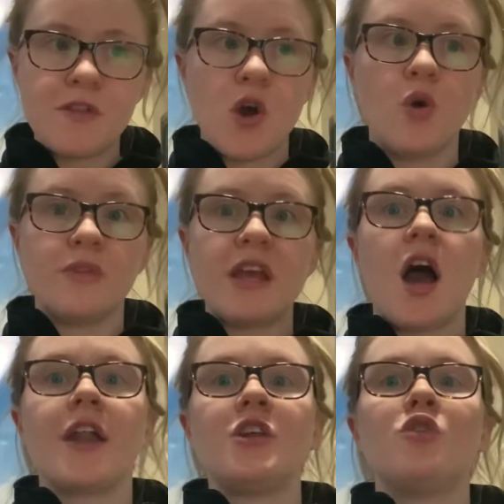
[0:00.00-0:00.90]
The only
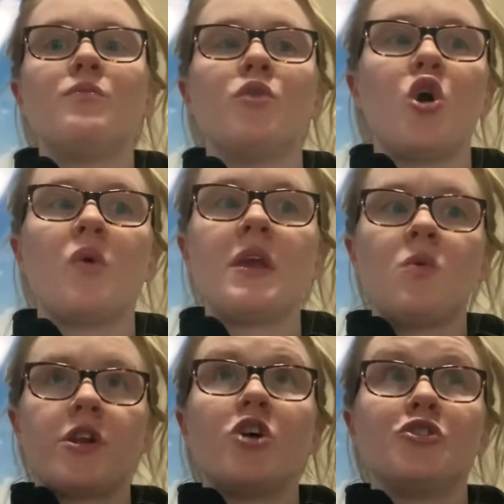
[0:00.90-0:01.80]
audio going
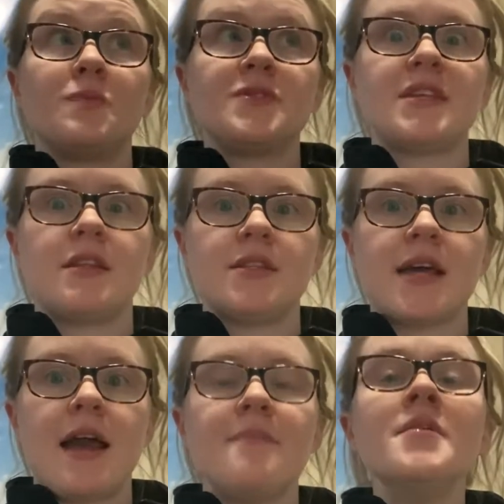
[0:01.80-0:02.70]
100% of the
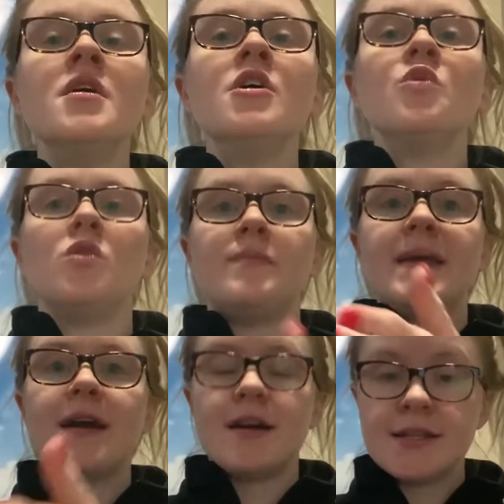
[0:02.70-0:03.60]
time will
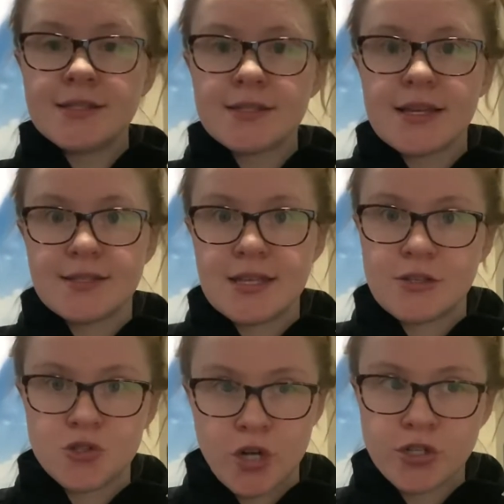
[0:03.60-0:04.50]
be us as the
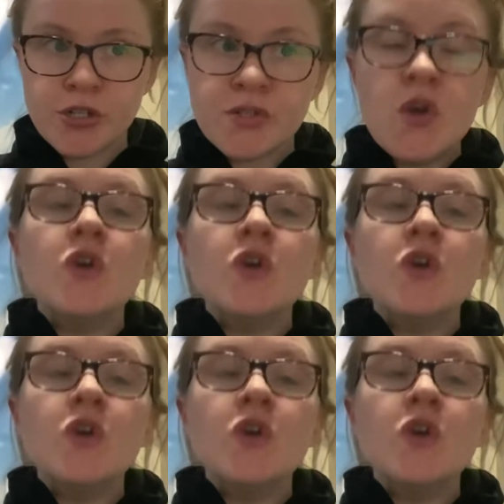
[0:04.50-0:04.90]
instructors.